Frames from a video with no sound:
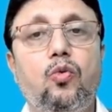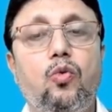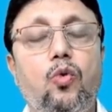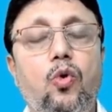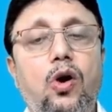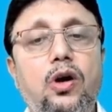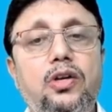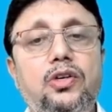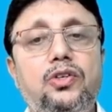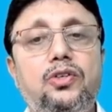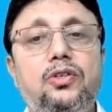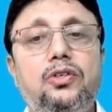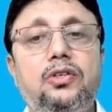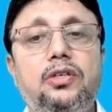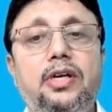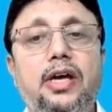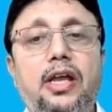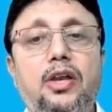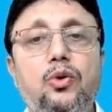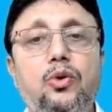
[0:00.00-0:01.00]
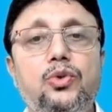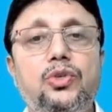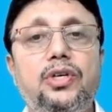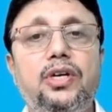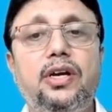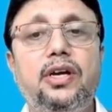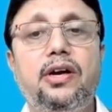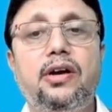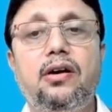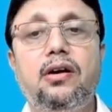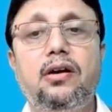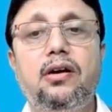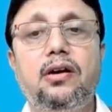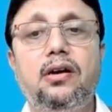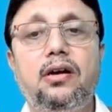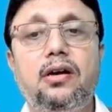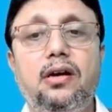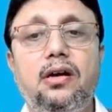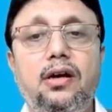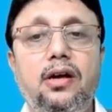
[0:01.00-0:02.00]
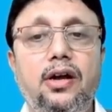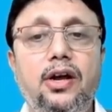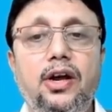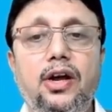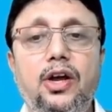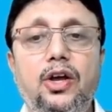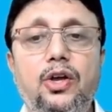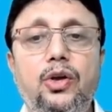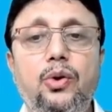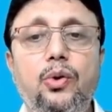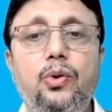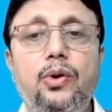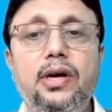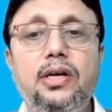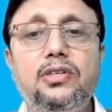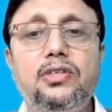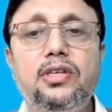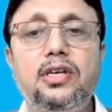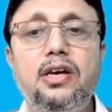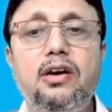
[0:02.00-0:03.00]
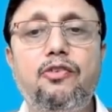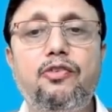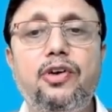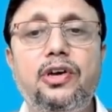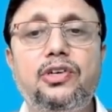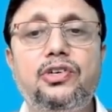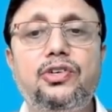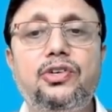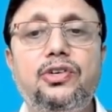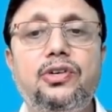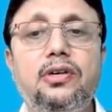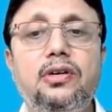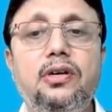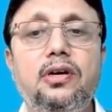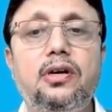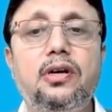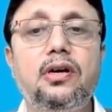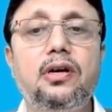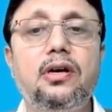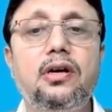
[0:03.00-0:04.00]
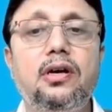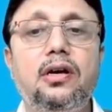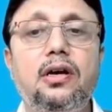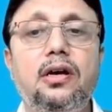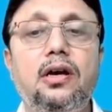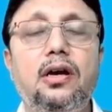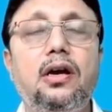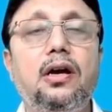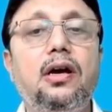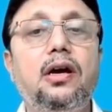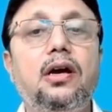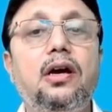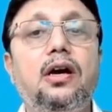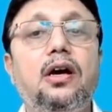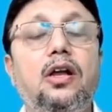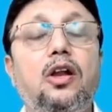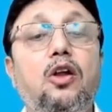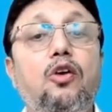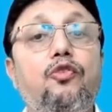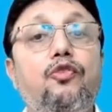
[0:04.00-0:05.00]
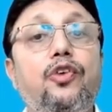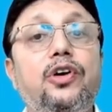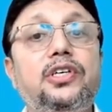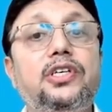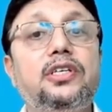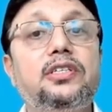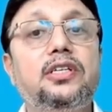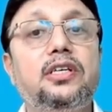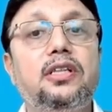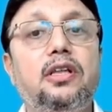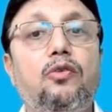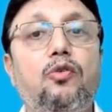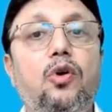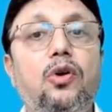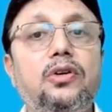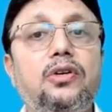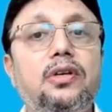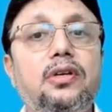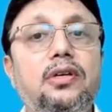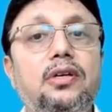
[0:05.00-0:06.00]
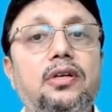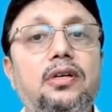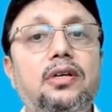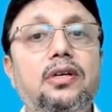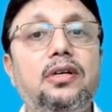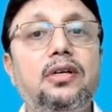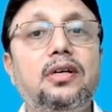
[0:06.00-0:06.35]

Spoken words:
What can you see here? You can see a fish. Now fish is in the water.